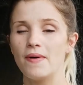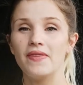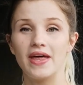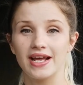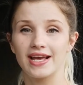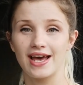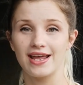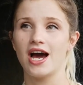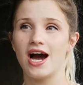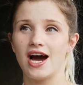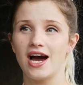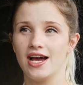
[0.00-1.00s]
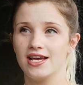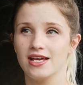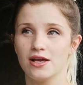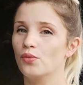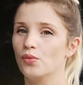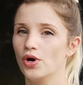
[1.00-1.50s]
But then again, I
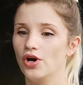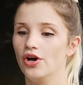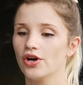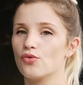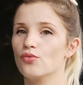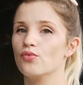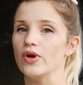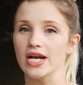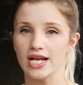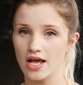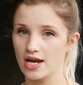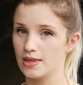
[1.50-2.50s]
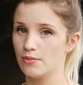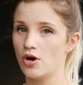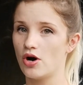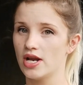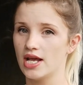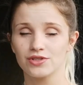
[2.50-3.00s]
work really early in the
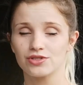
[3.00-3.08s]
morning,